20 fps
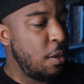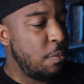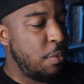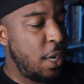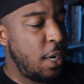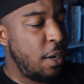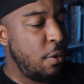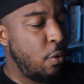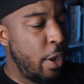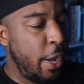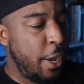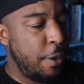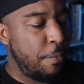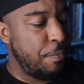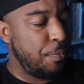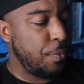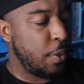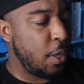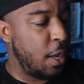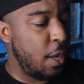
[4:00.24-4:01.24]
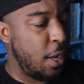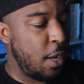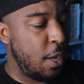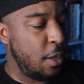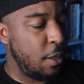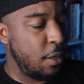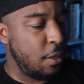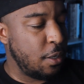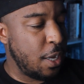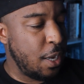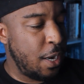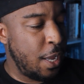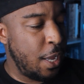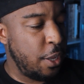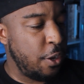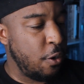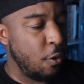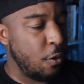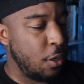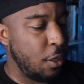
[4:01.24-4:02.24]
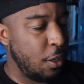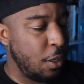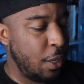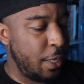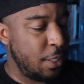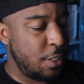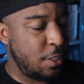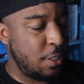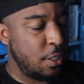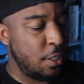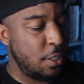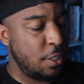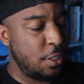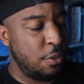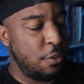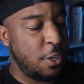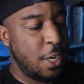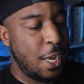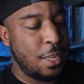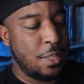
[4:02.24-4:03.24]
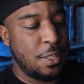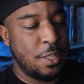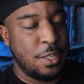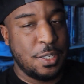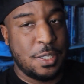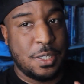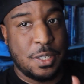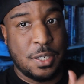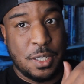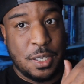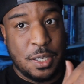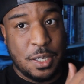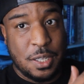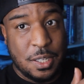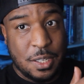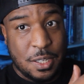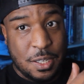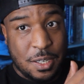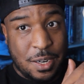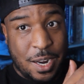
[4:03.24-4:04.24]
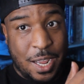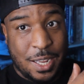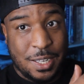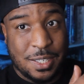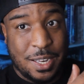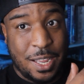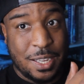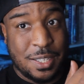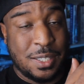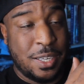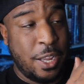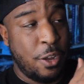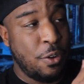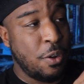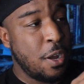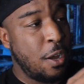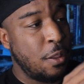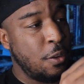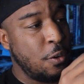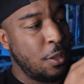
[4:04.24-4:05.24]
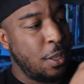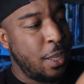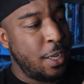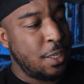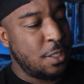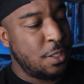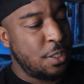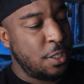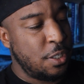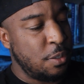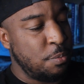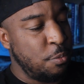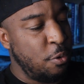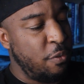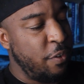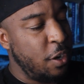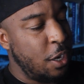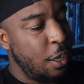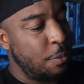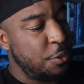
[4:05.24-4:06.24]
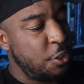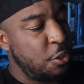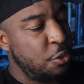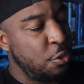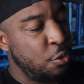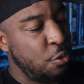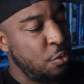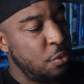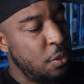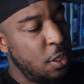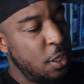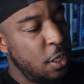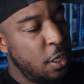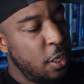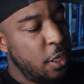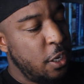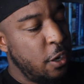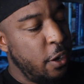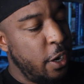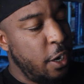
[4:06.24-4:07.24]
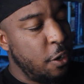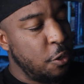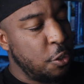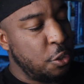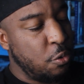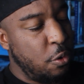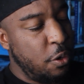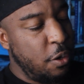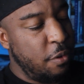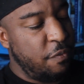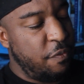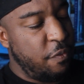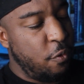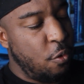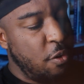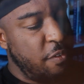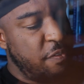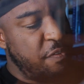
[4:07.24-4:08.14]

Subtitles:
But anyway, looking at your laces, you got this nice like sail colored laces moving up to your Air Jordan 4